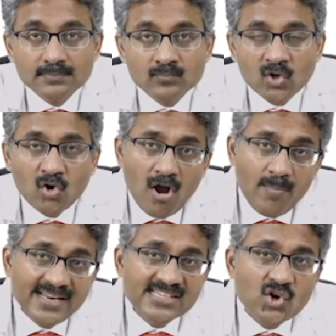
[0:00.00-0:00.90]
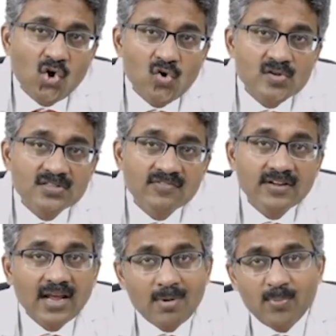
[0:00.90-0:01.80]
The commonest cause of
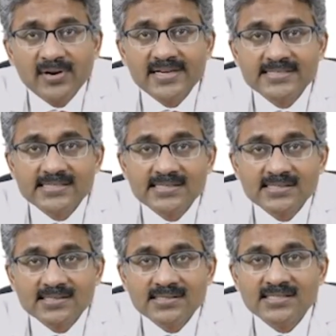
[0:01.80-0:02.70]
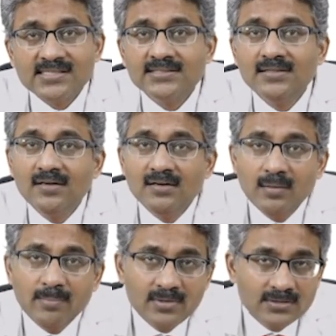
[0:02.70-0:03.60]
hemoptysis is a
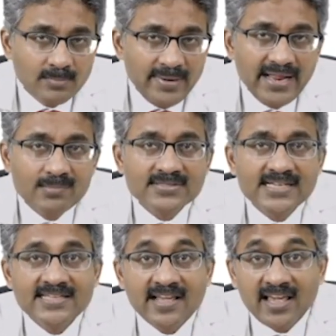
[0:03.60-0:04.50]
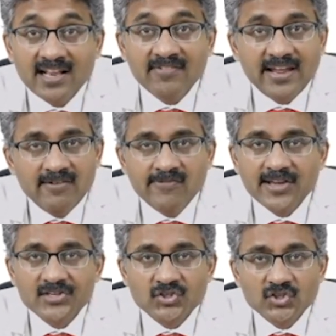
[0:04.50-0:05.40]
medium-sized airway
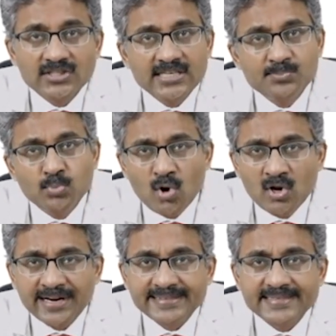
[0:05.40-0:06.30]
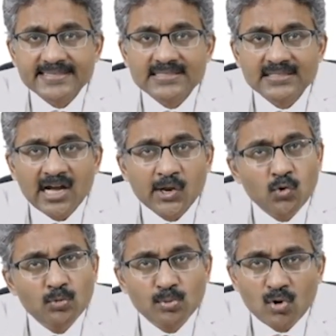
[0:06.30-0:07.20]
infection, that is bronchitis,
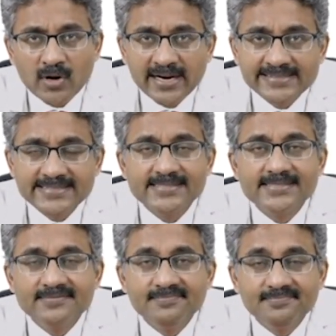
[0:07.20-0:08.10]
acute bronchitis.